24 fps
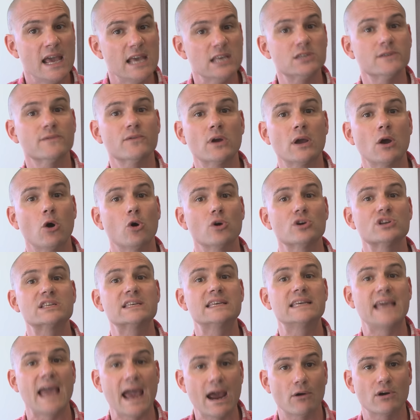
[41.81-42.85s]
is of course
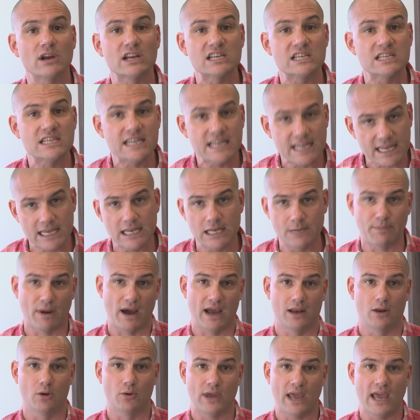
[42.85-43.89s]
guaranteed
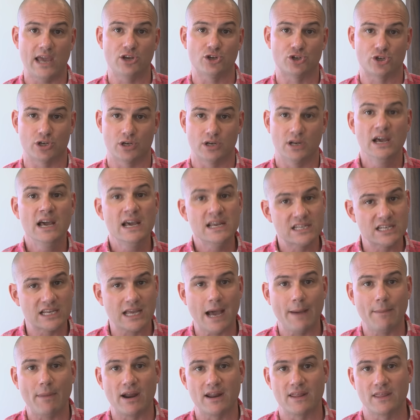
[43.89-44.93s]
by location to
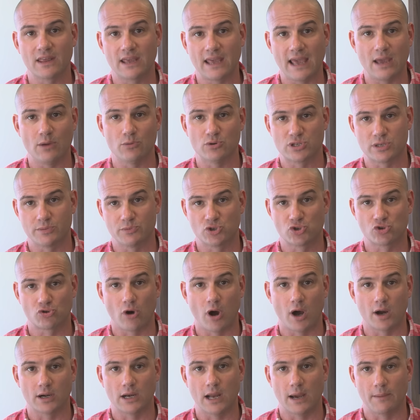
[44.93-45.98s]
come out of the gate with some strong